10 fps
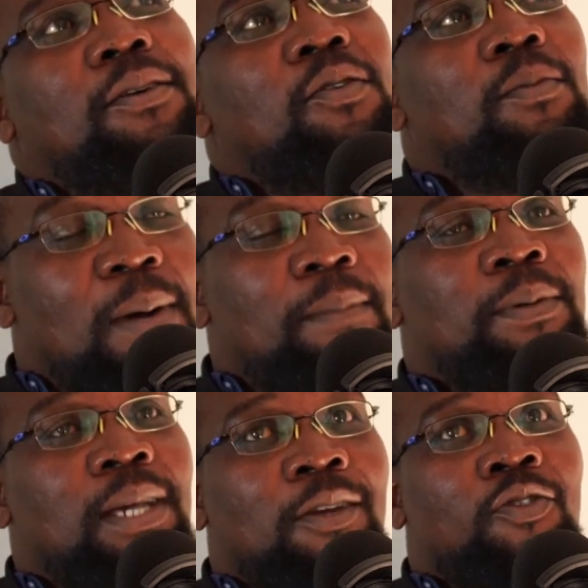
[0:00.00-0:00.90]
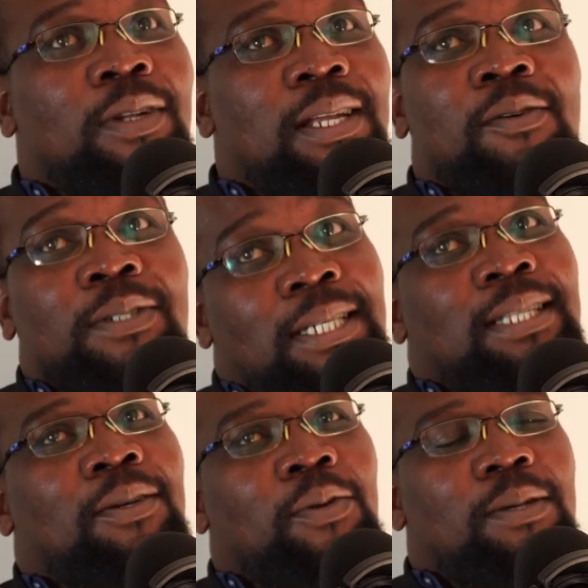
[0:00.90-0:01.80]
Upapi, actually, I was
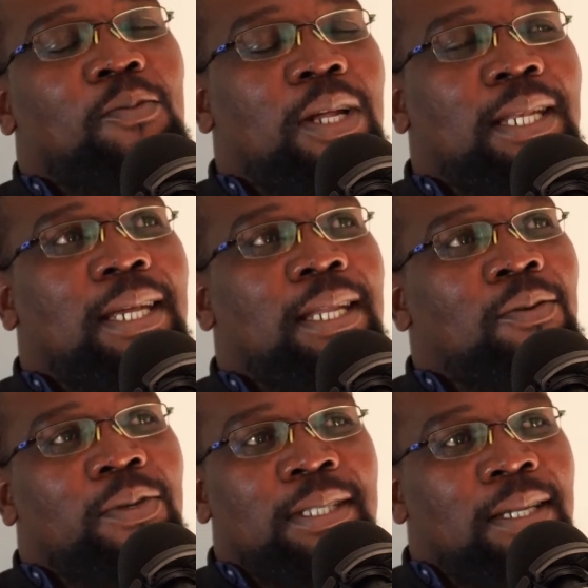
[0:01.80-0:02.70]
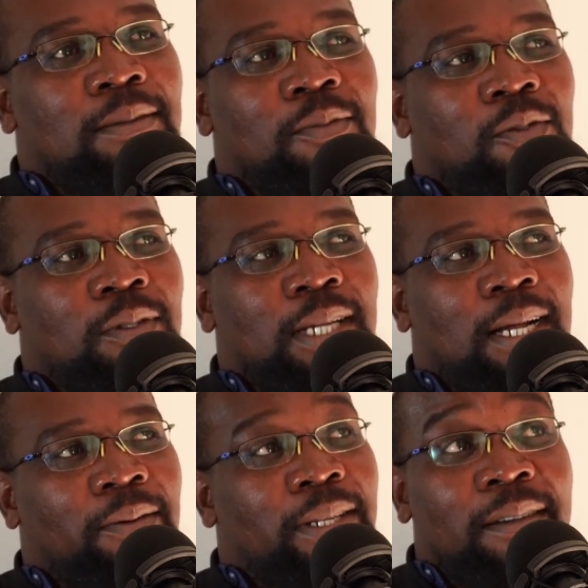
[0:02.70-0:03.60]
sitting with him one day and he was telling me,
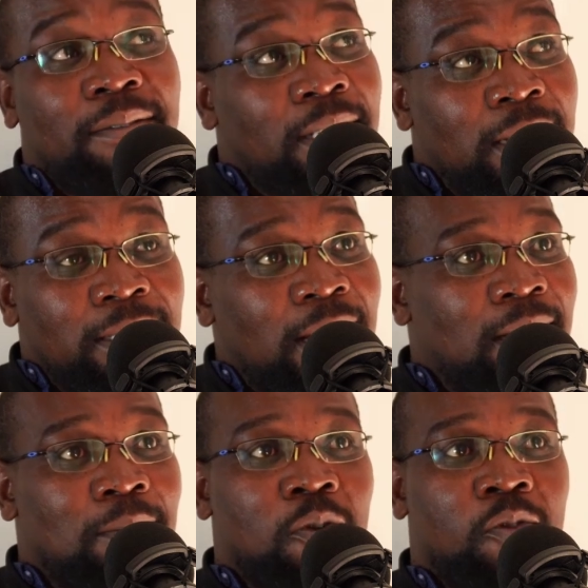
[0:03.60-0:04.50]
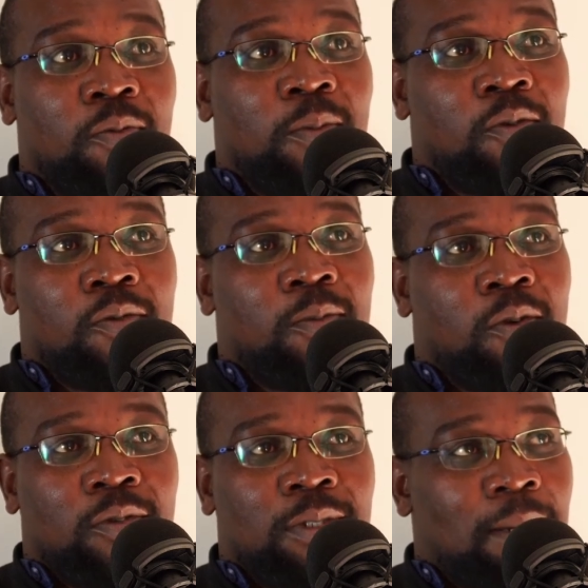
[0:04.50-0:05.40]
when I very tada bo
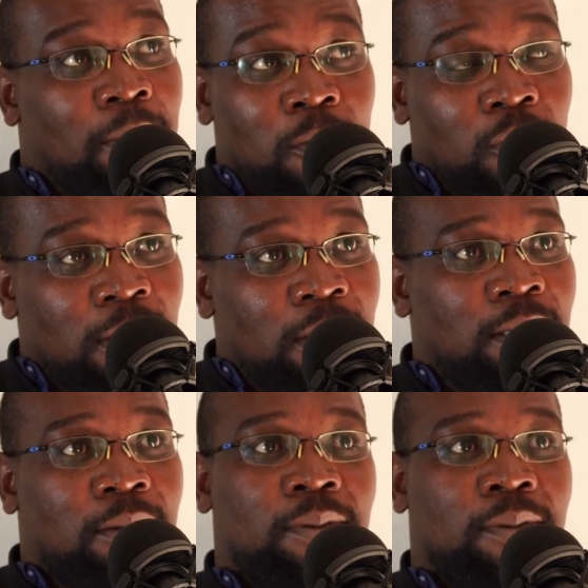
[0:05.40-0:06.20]
sababo chair.